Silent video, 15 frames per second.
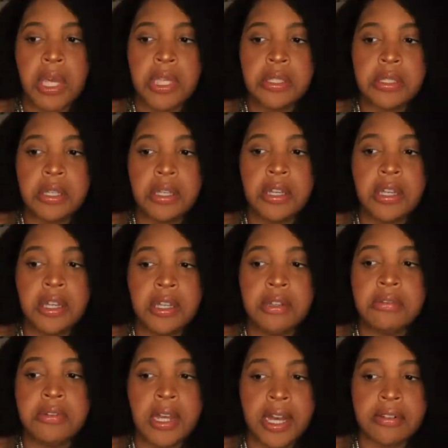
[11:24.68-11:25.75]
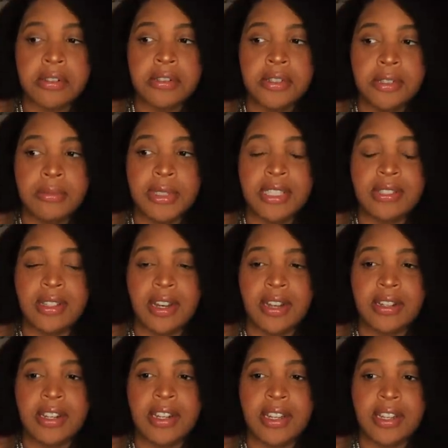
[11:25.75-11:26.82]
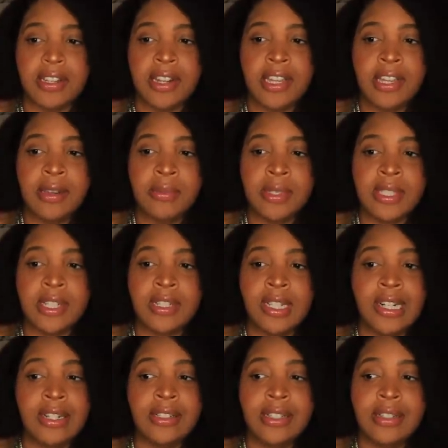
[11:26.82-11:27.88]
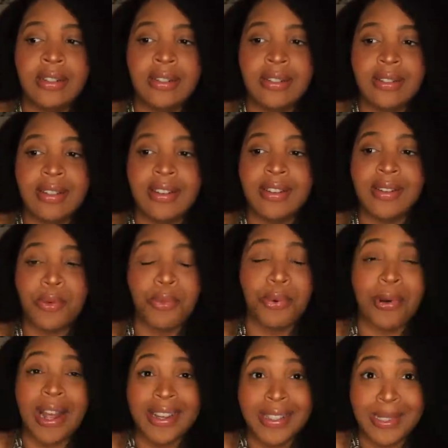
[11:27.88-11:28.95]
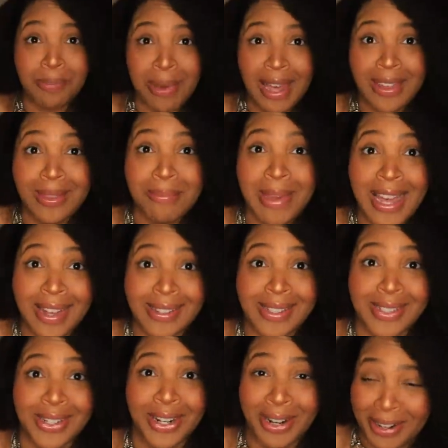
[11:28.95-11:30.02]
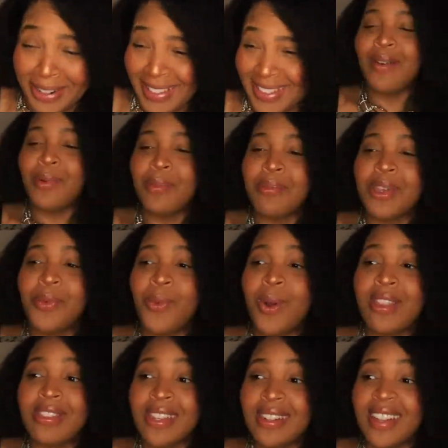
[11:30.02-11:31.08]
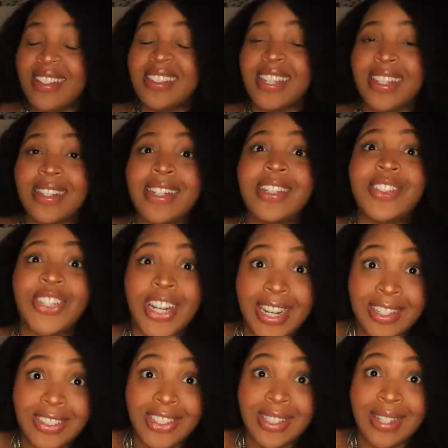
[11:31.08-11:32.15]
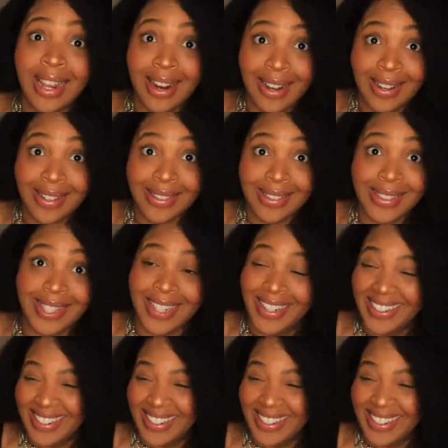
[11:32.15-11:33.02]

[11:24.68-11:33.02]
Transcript: He's a good Dr. Loomis stand-in. He was clearly raised by the master. I will be with it until it changes hands.